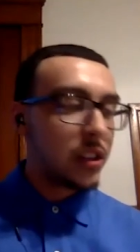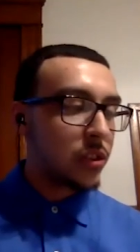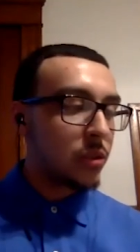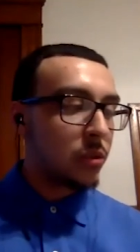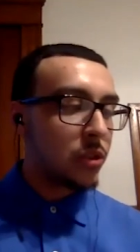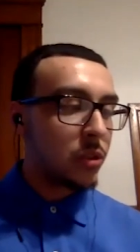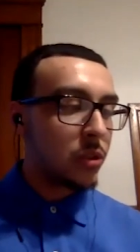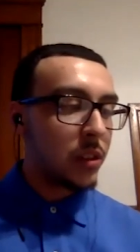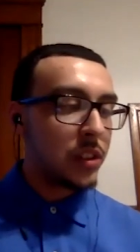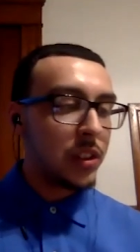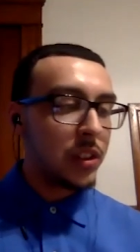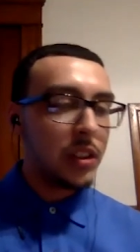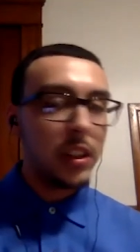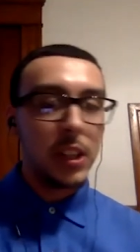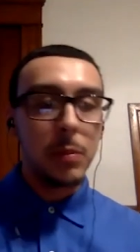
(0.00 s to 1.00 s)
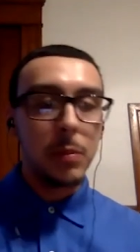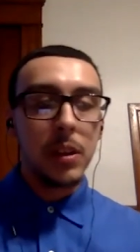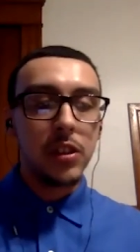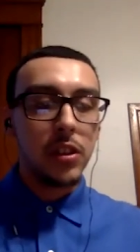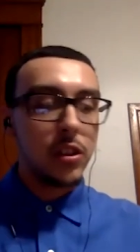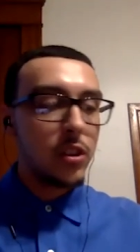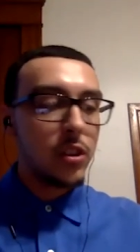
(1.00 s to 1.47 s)
school choice and the
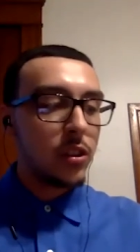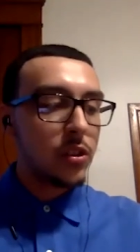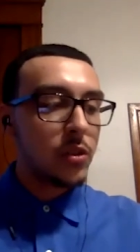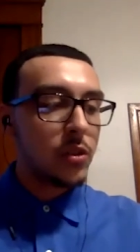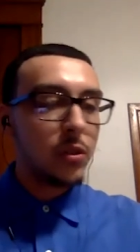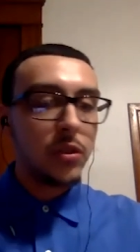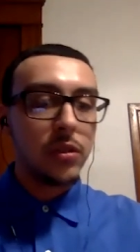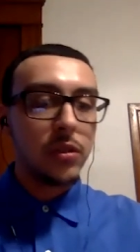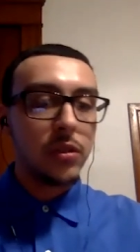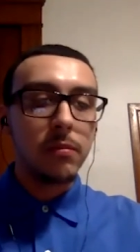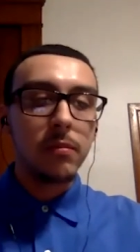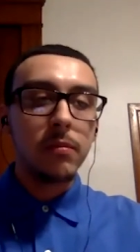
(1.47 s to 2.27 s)
expansion of charter schools?